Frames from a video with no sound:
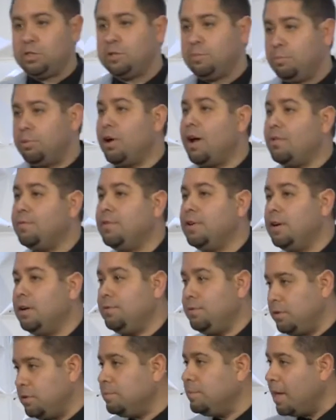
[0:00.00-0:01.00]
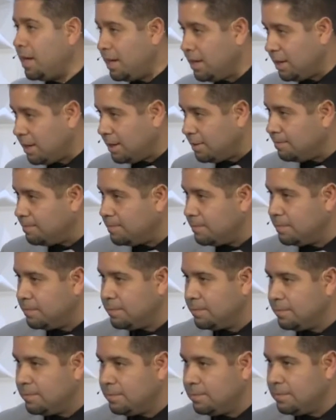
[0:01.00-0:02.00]
prophet of humanity.
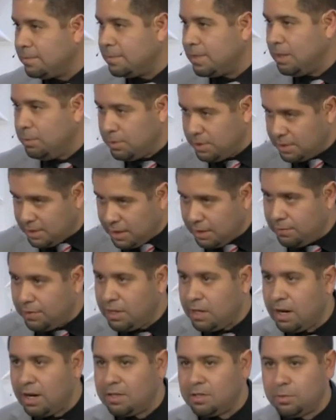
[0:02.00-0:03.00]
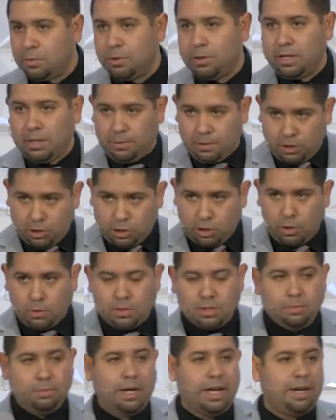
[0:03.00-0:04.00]
He was given God's word, he was
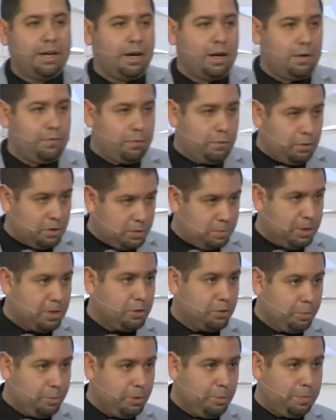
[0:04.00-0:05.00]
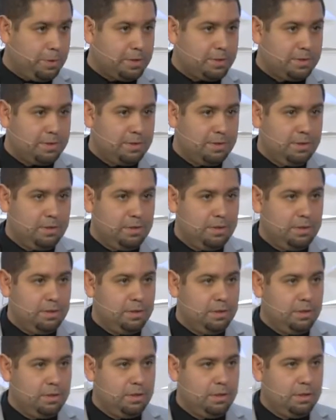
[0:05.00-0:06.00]
chosen by God for a special purpose
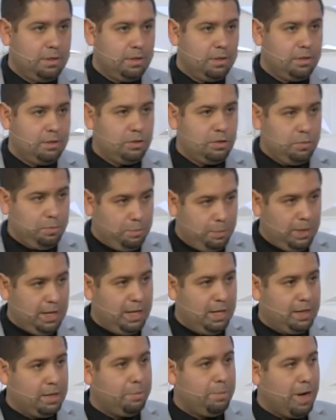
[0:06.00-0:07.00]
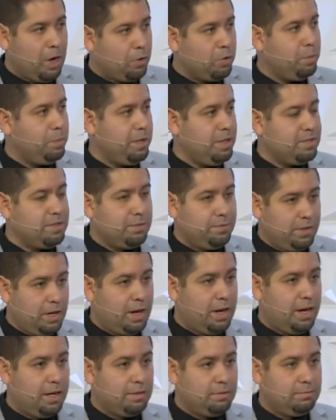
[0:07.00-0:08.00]
to be the mouthpiece of
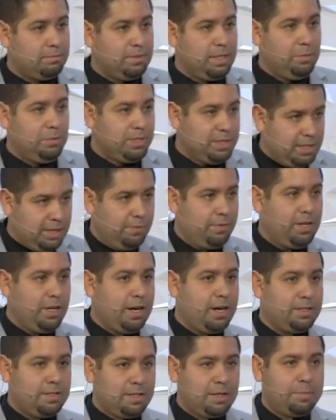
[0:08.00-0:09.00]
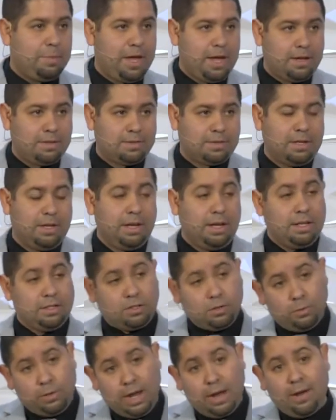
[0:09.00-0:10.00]
God. He was given God's commands. And
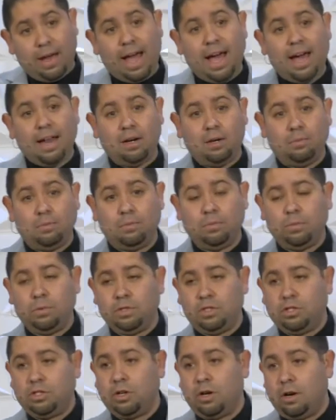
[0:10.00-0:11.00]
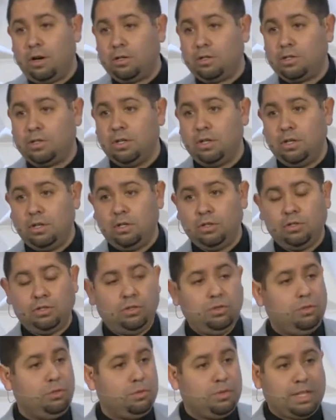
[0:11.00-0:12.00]
so now Adam was charged
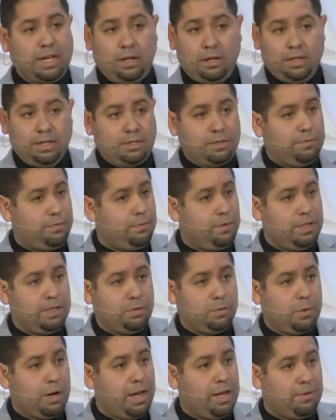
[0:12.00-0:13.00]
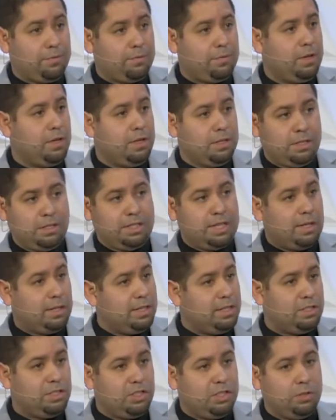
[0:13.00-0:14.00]
to tell his, his wife, to tell
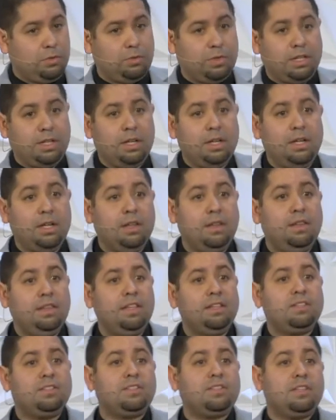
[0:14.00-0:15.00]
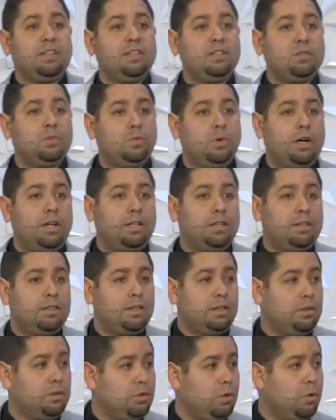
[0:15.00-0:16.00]
his children, this is what the
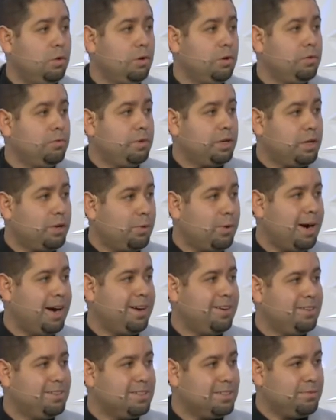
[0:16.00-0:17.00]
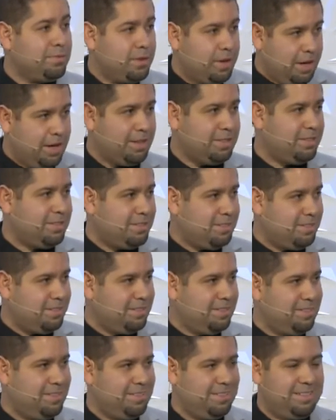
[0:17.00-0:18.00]
Lord requires of us.
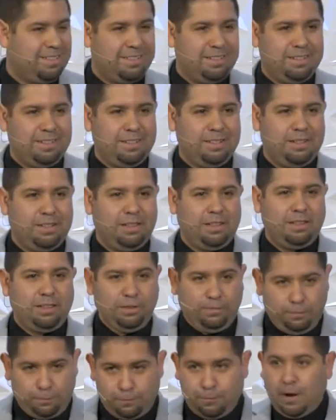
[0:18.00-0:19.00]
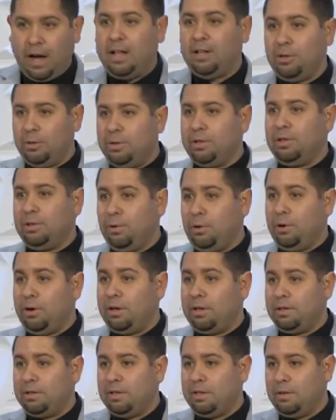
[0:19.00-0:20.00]
Follow the Lord.
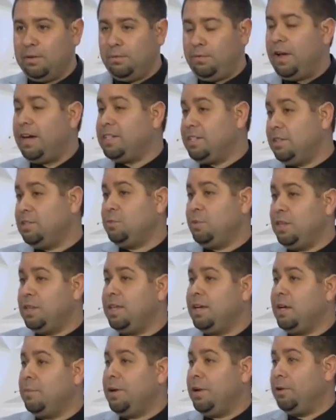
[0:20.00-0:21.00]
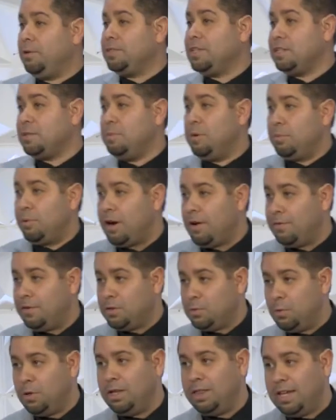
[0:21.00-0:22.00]
In fact, as we think about Old Testament prophets,
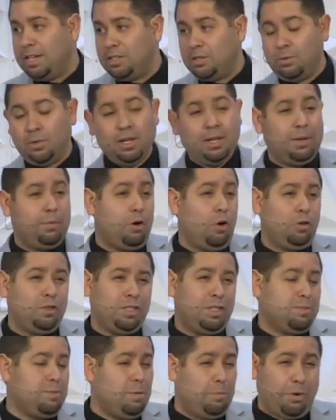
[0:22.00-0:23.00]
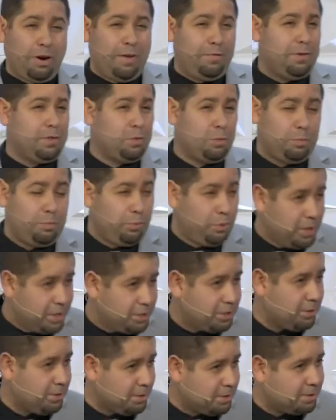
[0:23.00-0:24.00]
what do they do? Old Testament prophets were
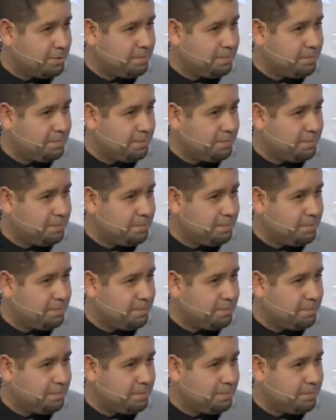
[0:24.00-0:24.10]
preachers.